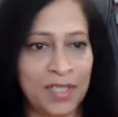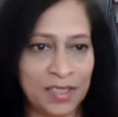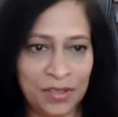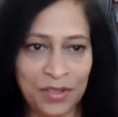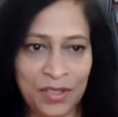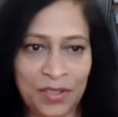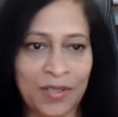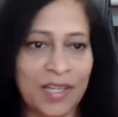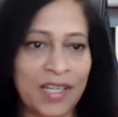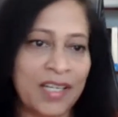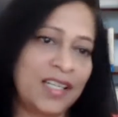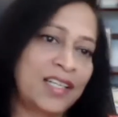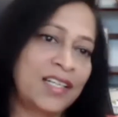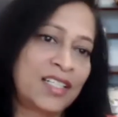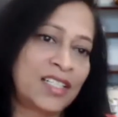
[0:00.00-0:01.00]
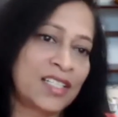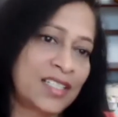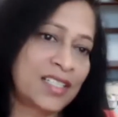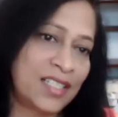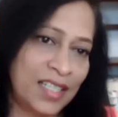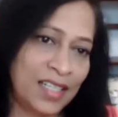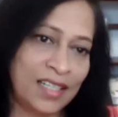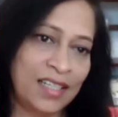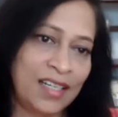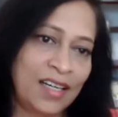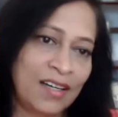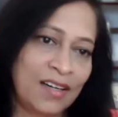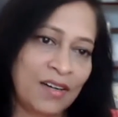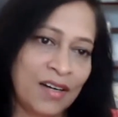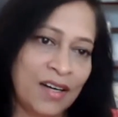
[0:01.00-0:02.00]
through your career journey?
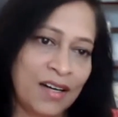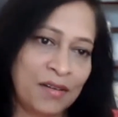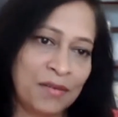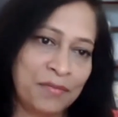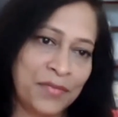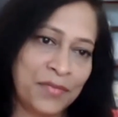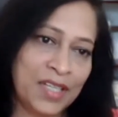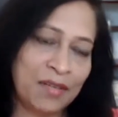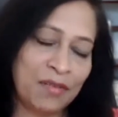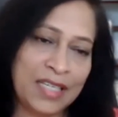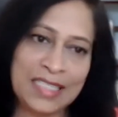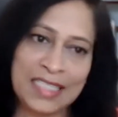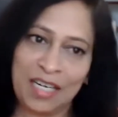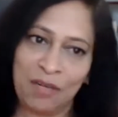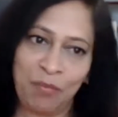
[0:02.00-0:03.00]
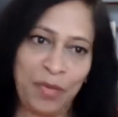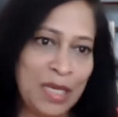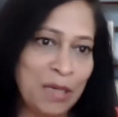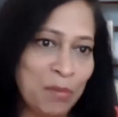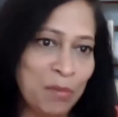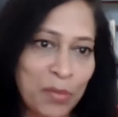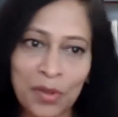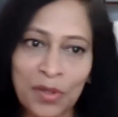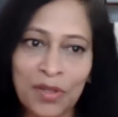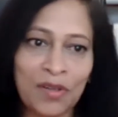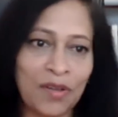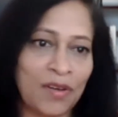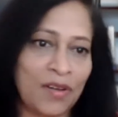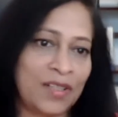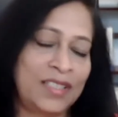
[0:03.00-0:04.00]
Is that people
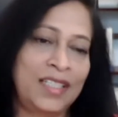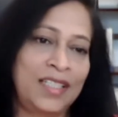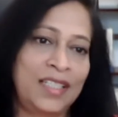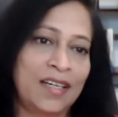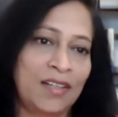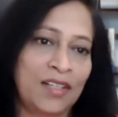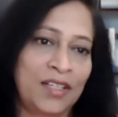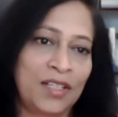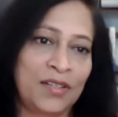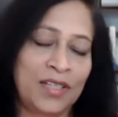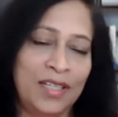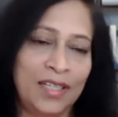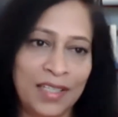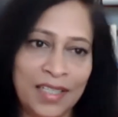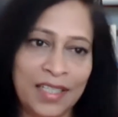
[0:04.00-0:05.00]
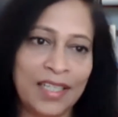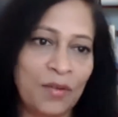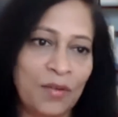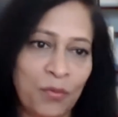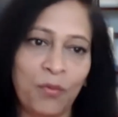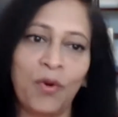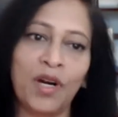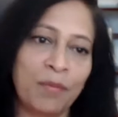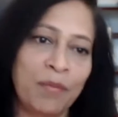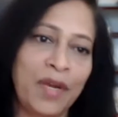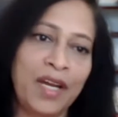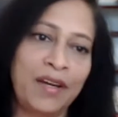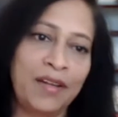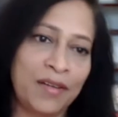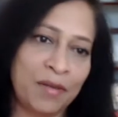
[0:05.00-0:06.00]
or your learning? What
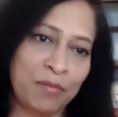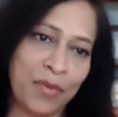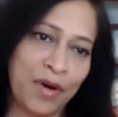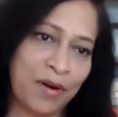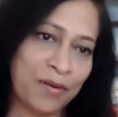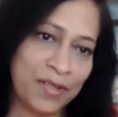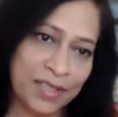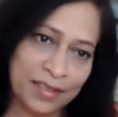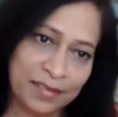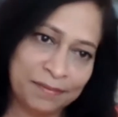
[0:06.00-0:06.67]
made you empowered?